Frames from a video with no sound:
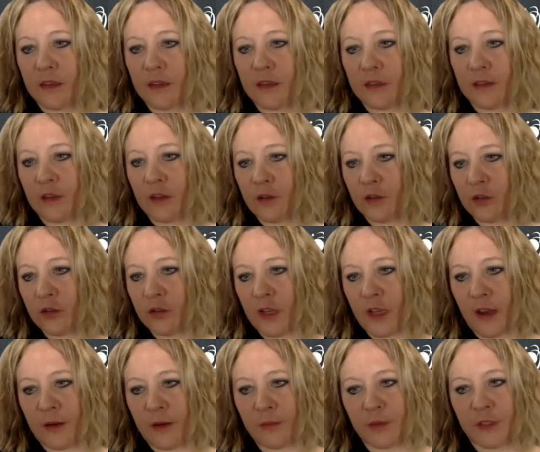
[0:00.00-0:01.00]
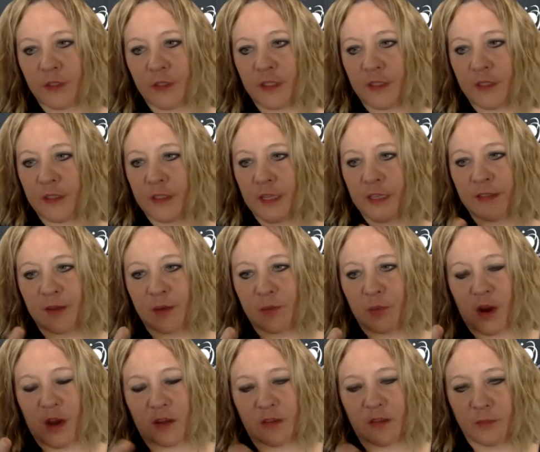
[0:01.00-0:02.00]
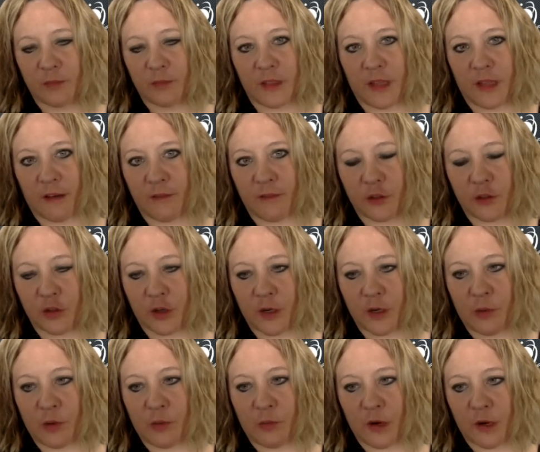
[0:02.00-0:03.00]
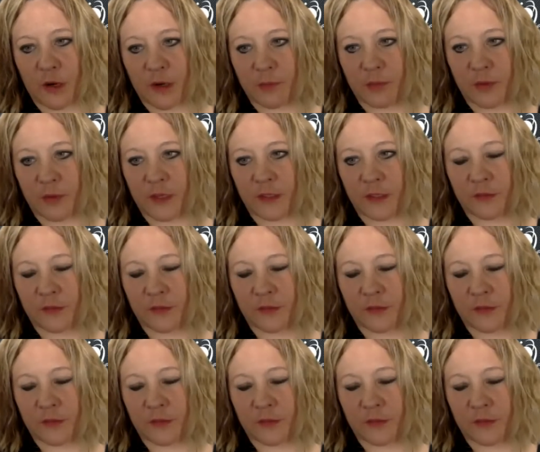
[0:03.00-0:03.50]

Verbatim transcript: So, um, to is it possible to have a tradable marketplace